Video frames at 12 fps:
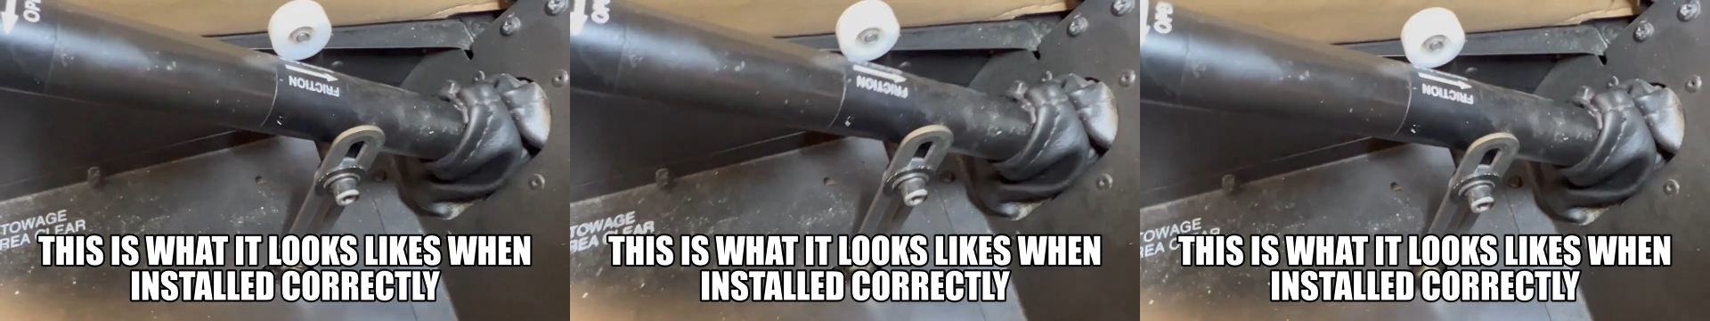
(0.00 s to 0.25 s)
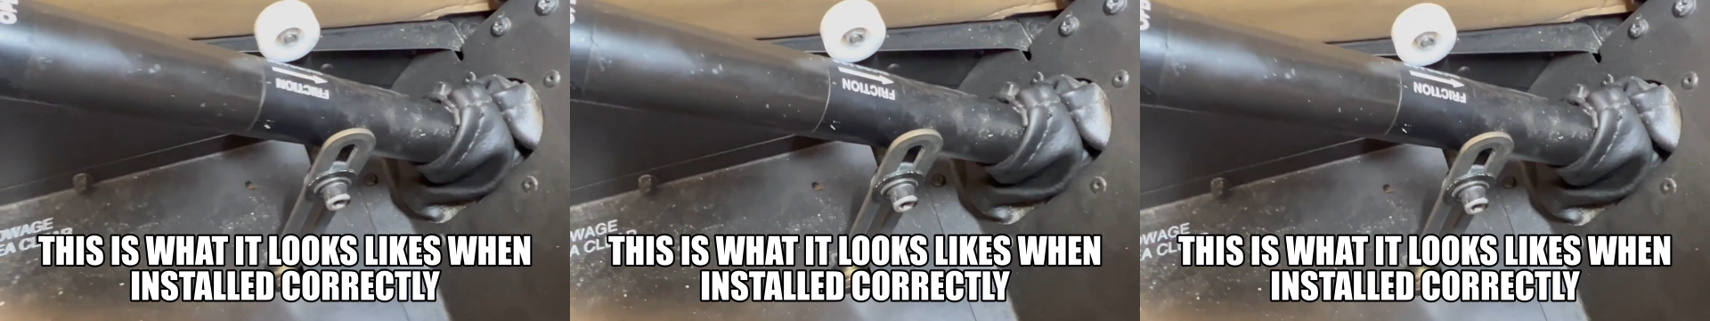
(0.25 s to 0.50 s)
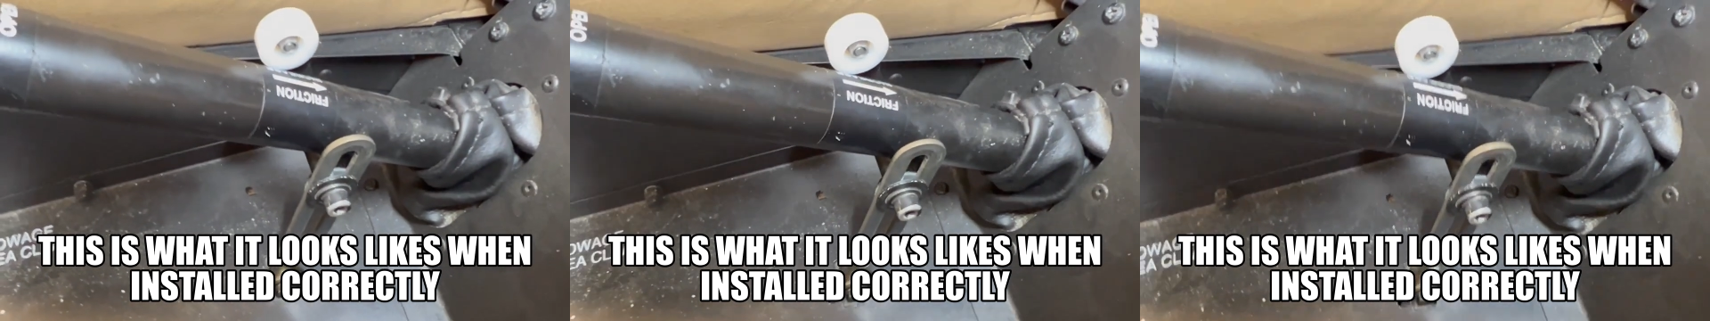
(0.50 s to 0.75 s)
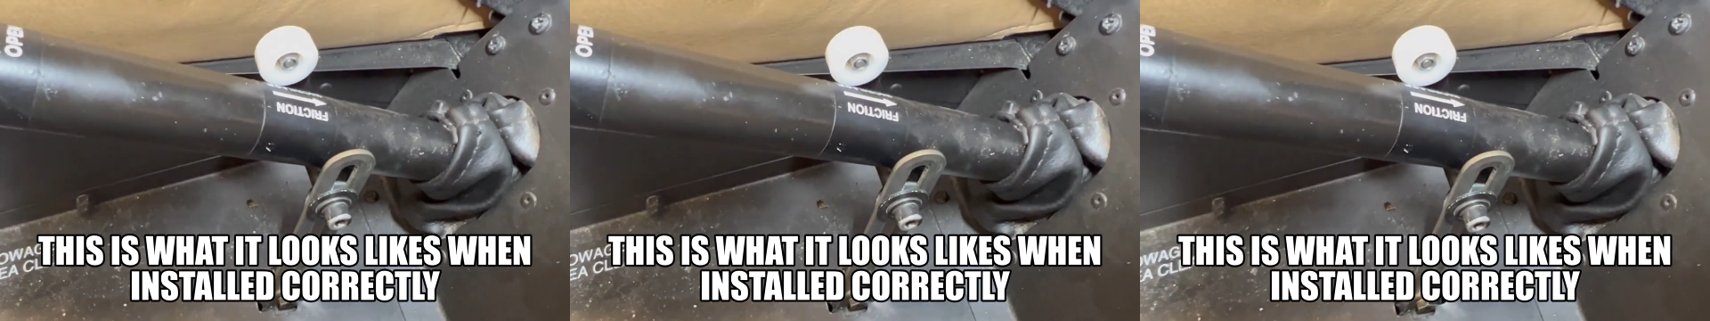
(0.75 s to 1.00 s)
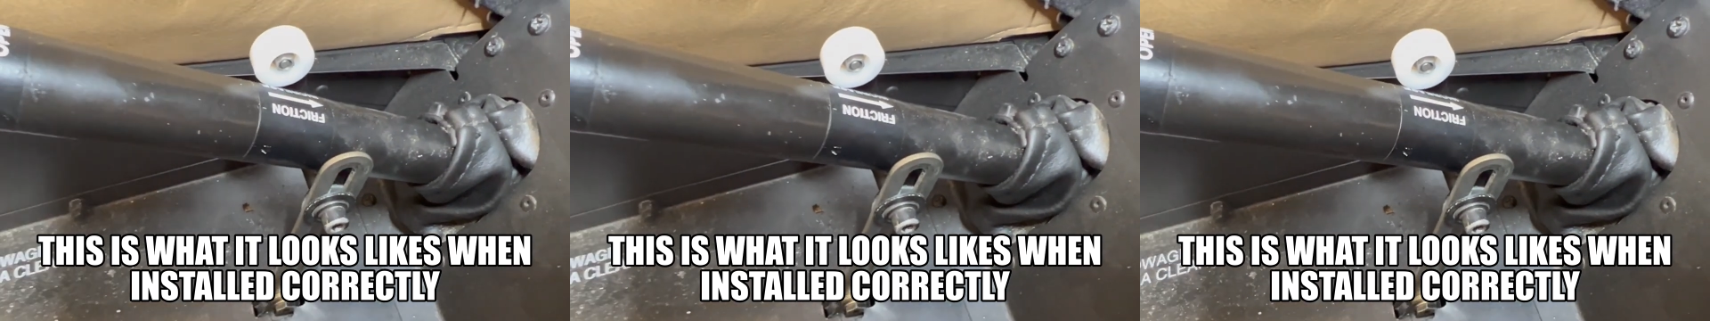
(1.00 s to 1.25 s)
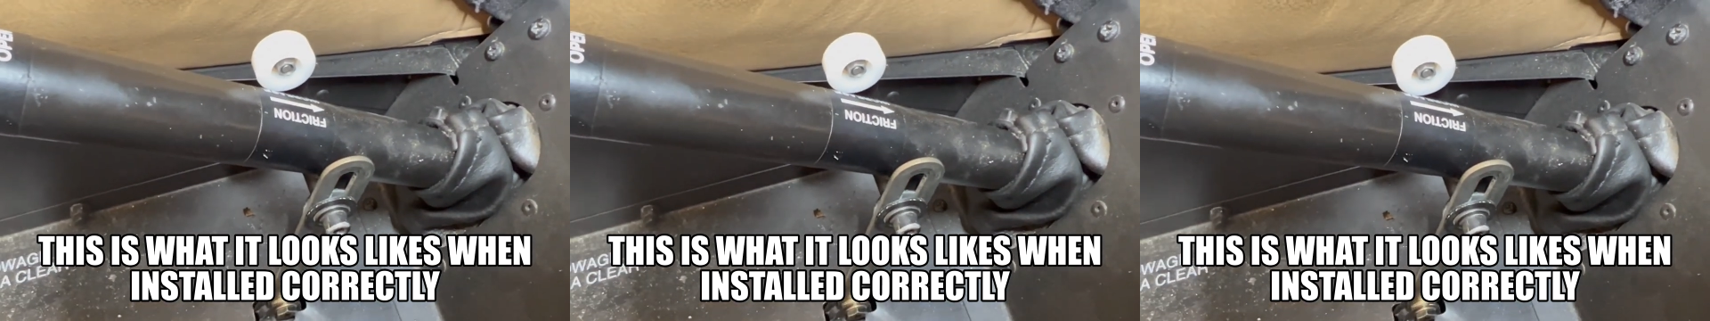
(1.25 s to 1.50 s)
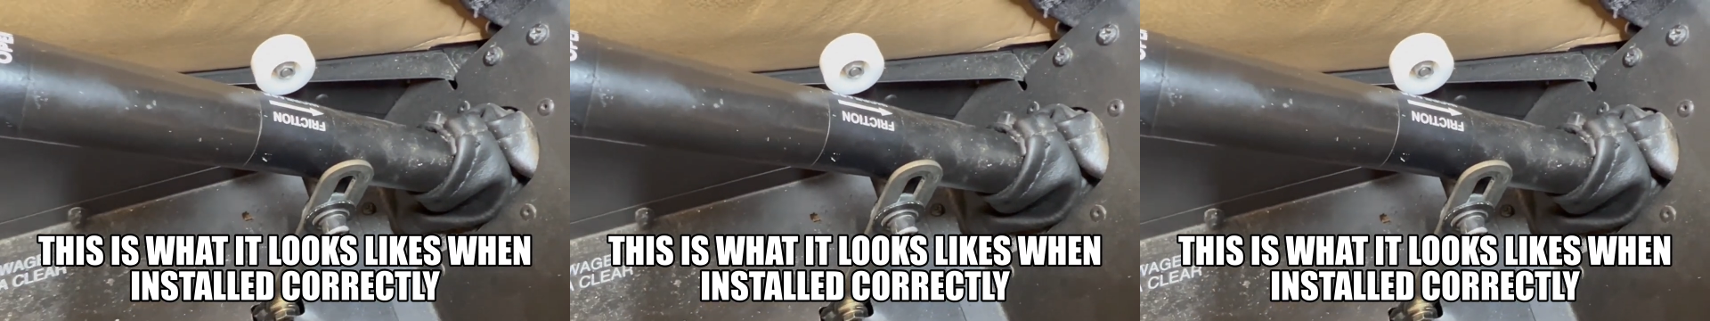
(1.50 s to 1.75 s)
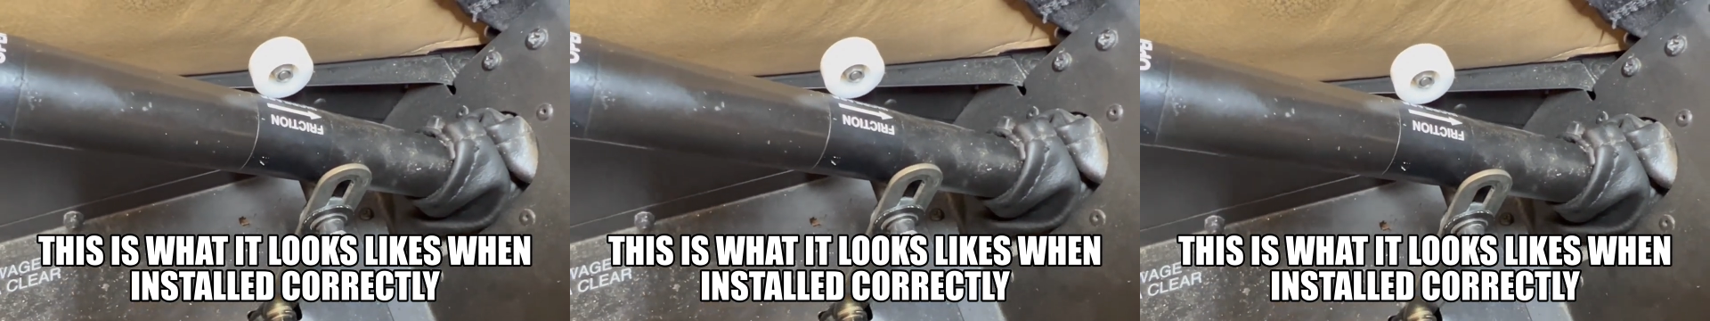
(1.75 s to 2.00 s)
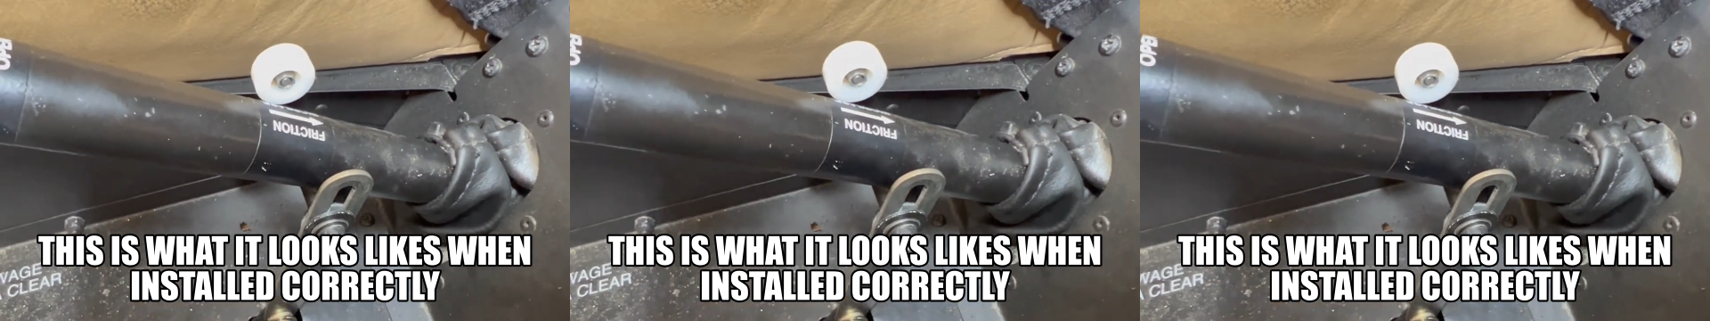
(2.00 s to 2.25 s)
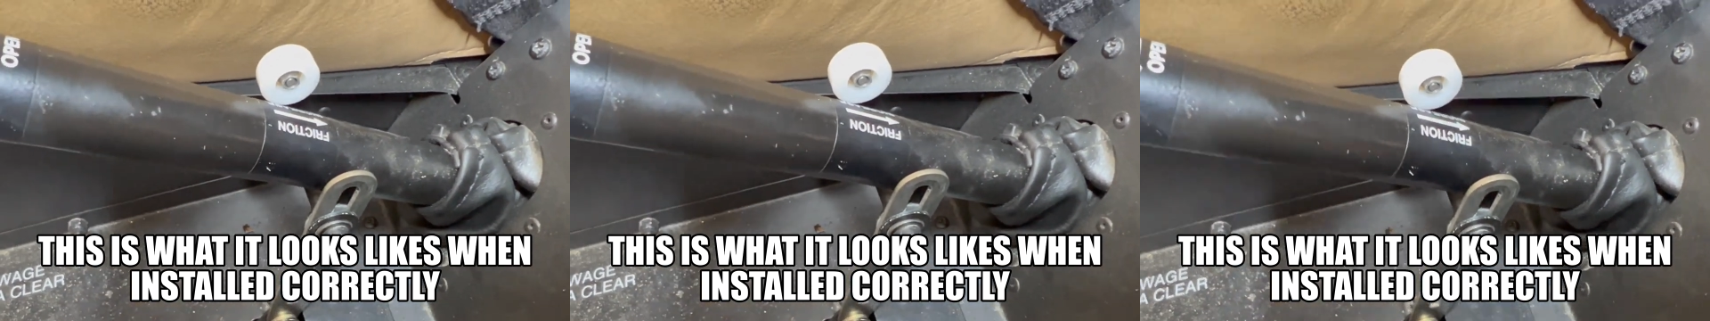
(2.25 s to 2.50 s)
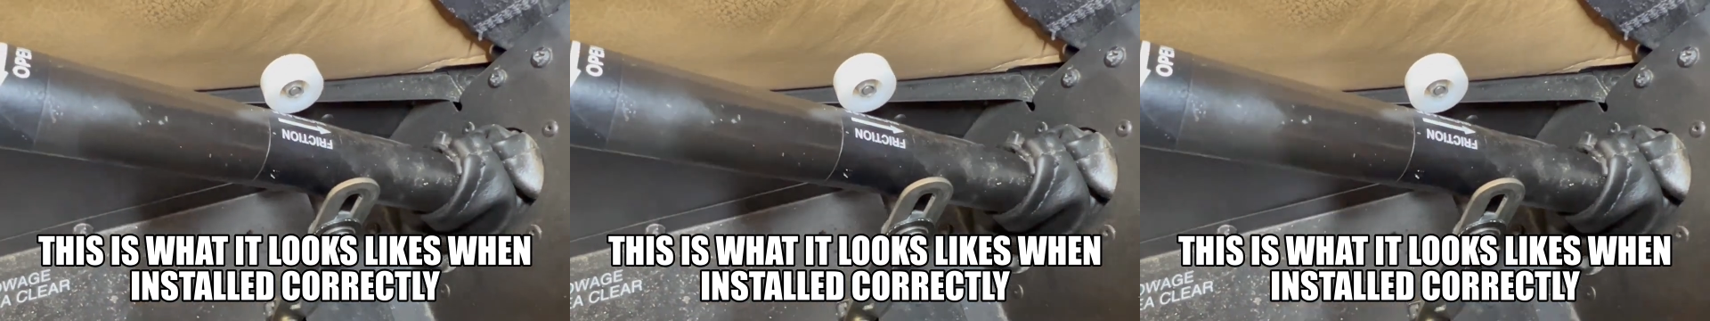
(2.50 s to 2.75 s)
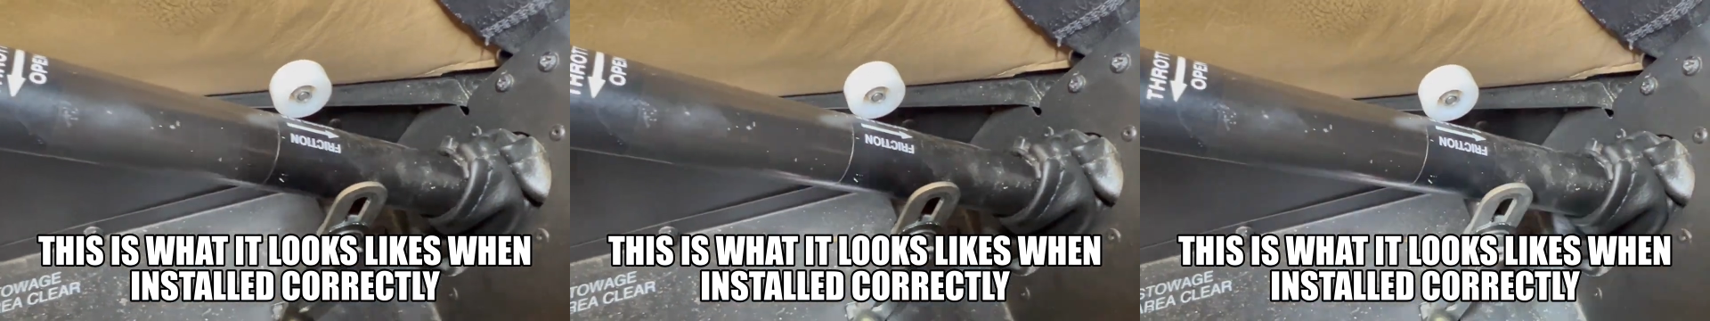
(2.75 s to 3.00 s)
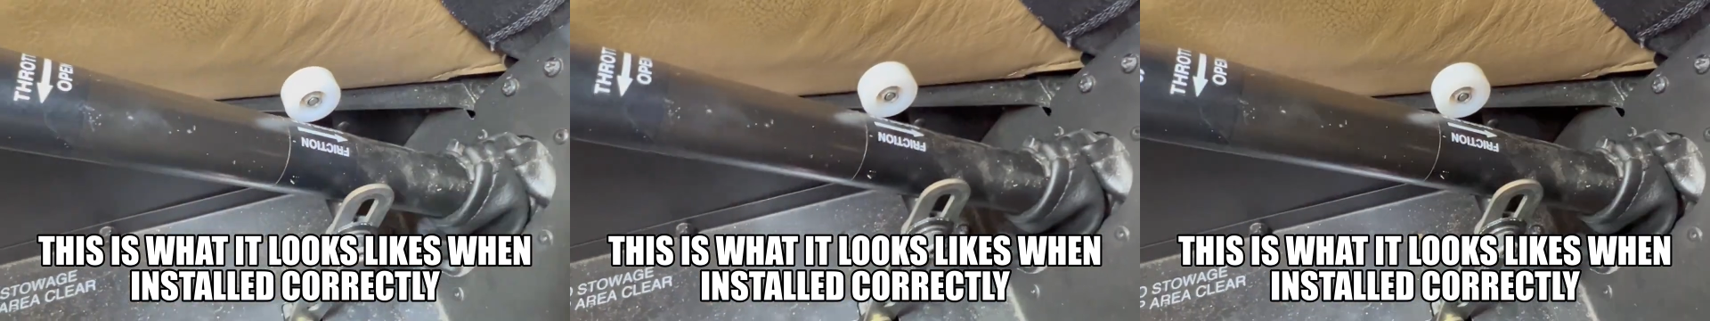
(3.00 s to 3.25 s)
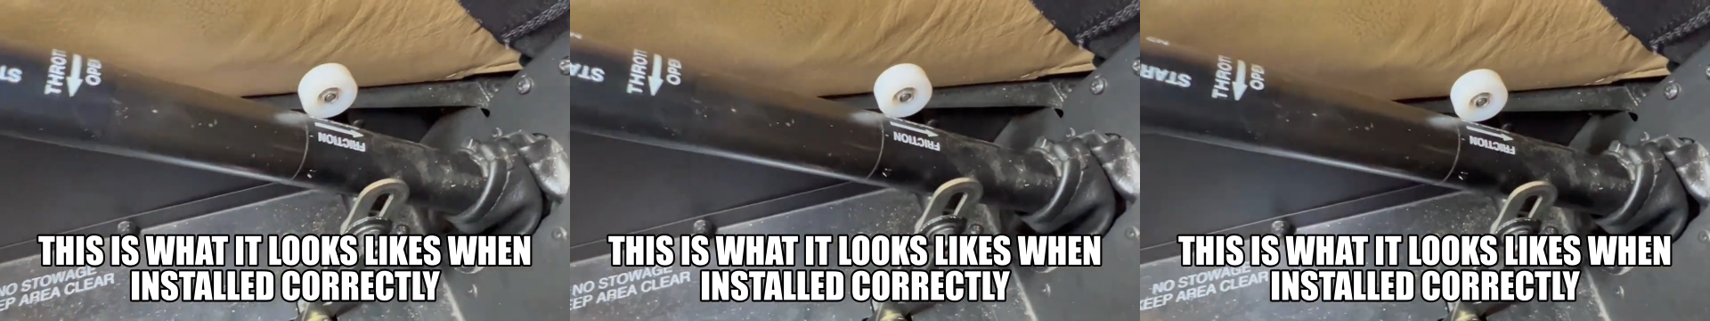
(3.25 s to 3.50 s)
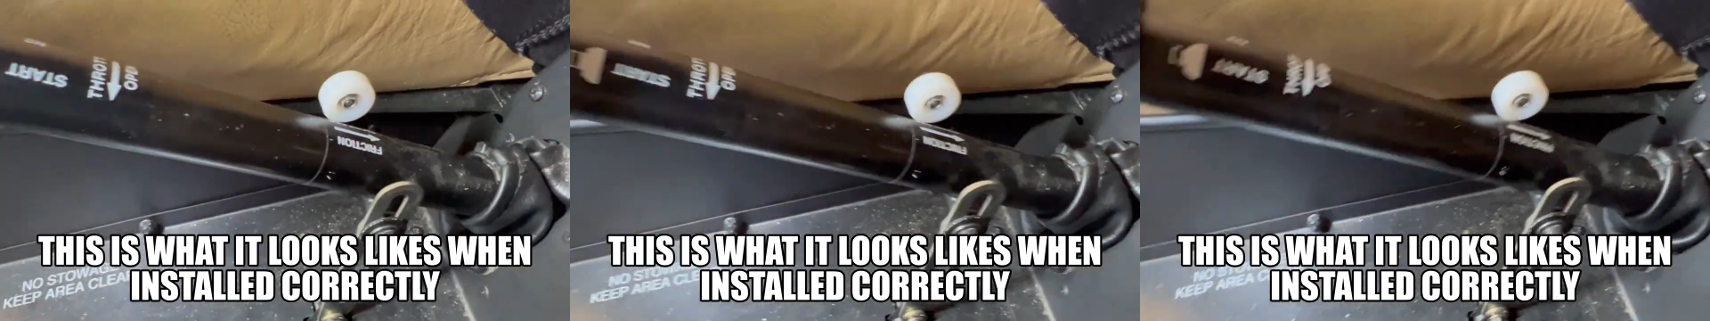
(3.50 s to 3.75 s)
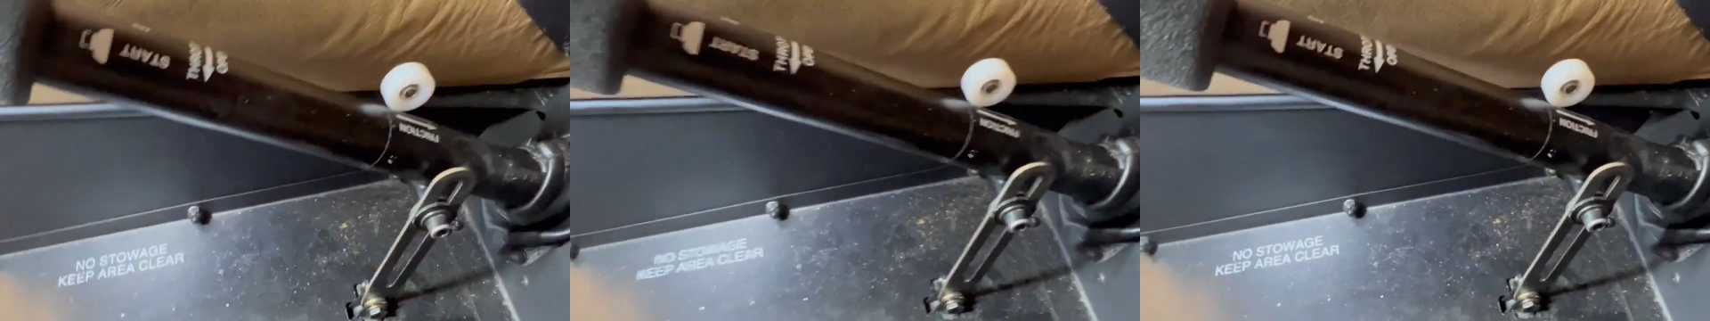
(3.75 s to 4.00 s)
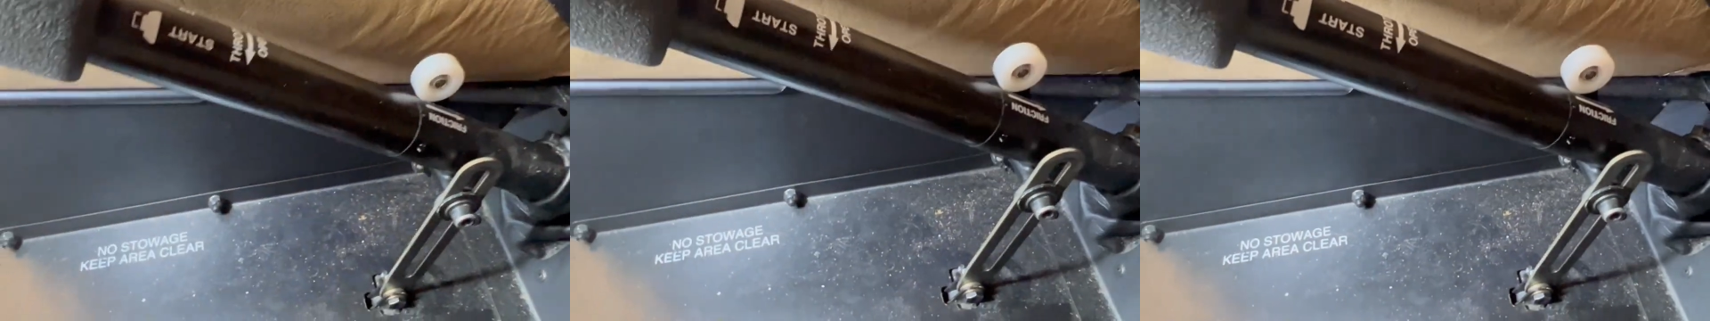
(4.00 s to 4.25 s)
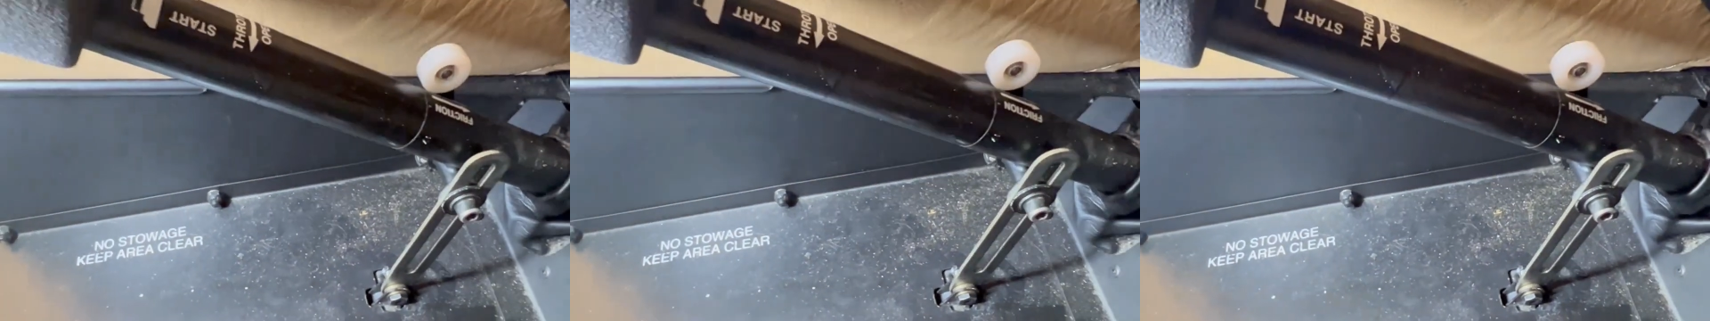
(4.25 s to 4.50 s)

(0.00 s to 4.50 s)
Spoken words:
No face is visible, so there are no lips to read.